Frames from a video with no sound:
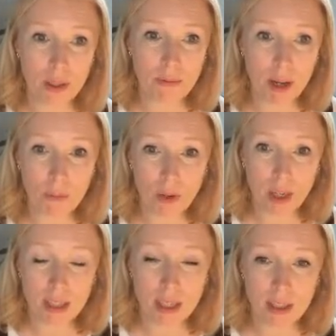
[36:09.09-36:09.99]
If I've got an
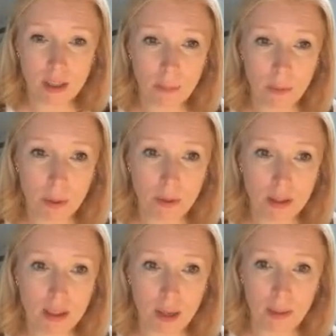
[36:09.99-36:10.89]
existing appointment,
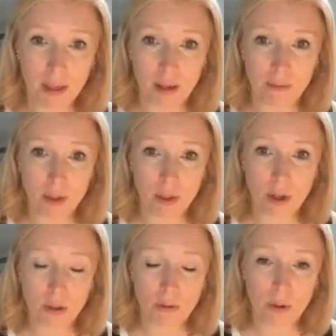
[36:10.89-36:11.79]
does that mean I have to go
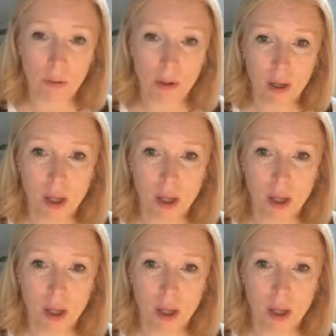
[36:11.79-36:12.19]
through and